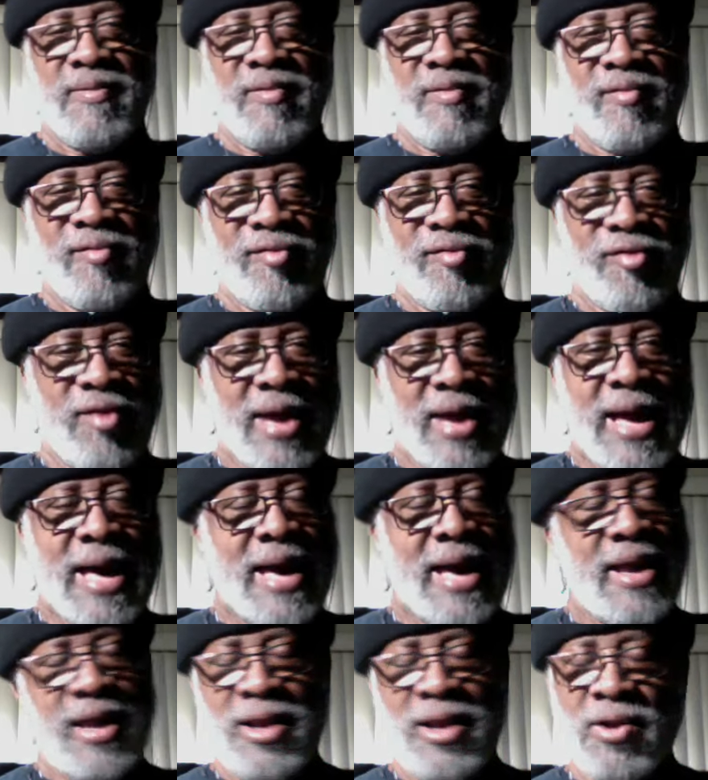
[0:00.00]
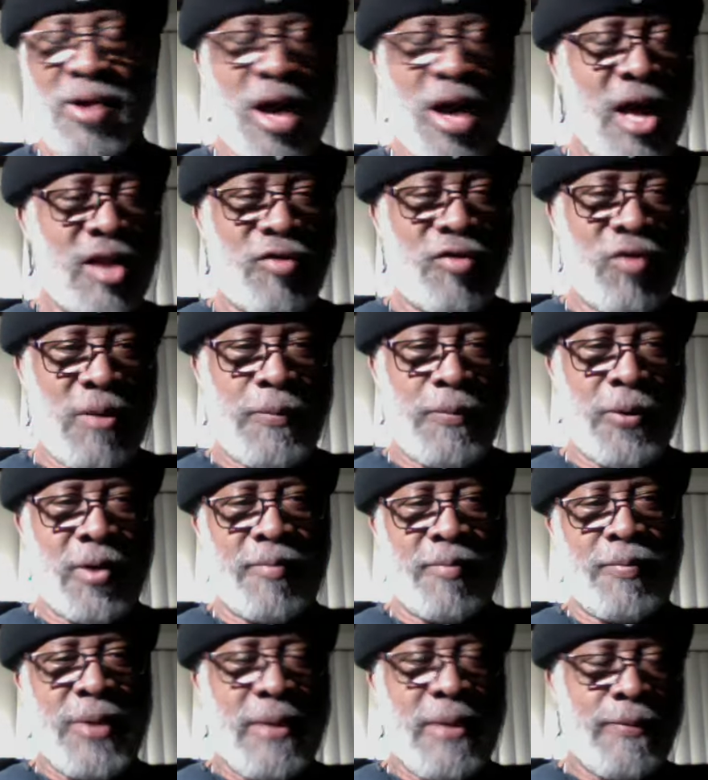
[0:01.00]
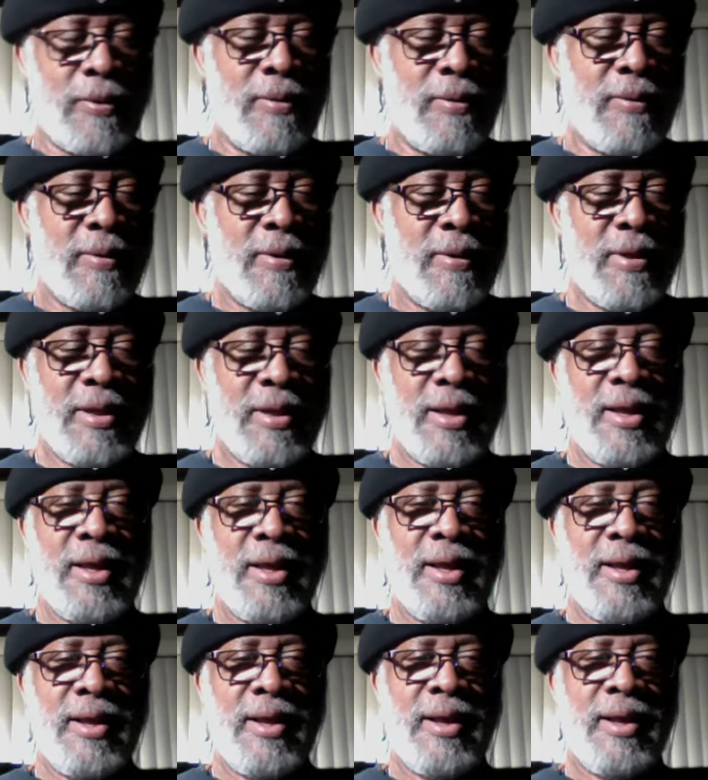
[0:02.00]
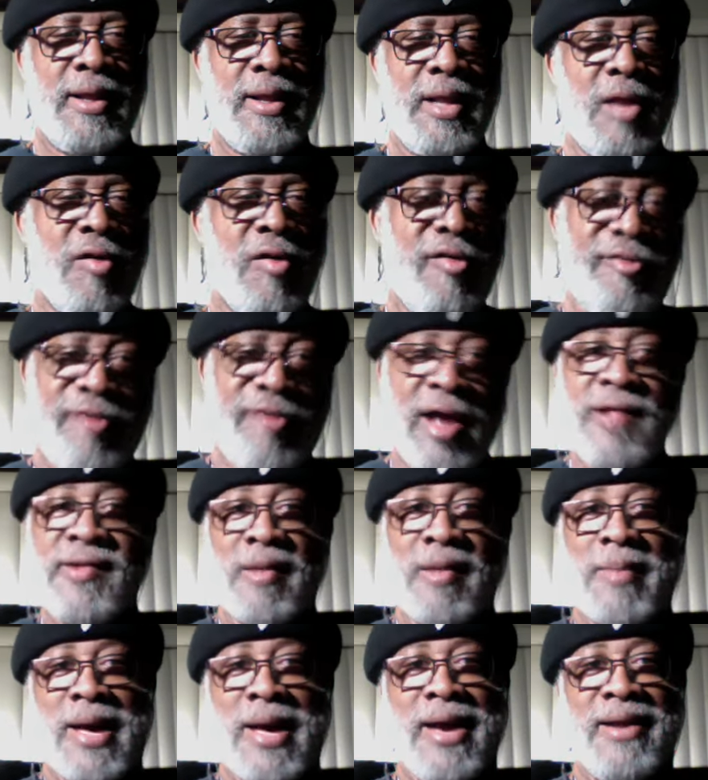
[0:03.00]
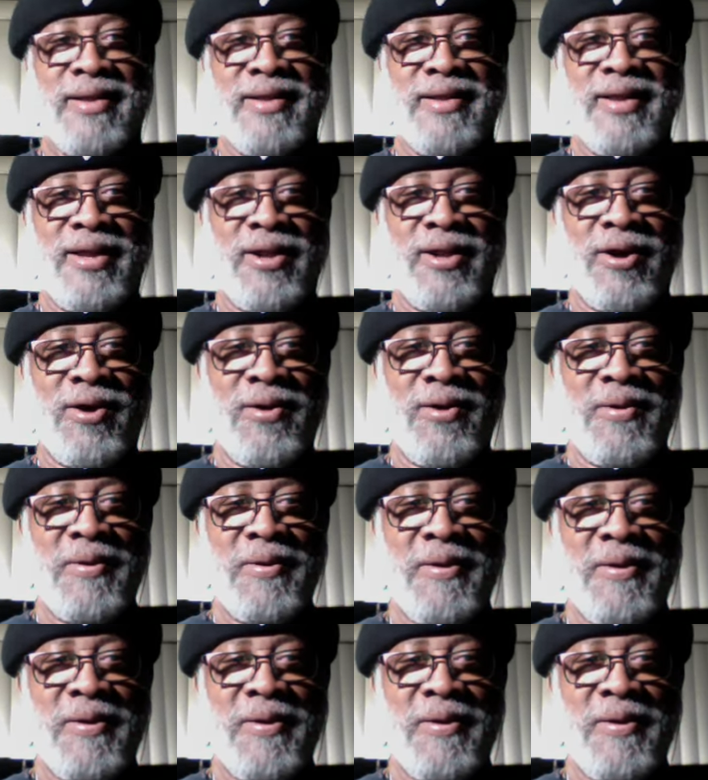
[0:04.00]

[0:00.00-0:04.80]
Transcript: Free Eye, you know, all three people, they were friends of mine, you know?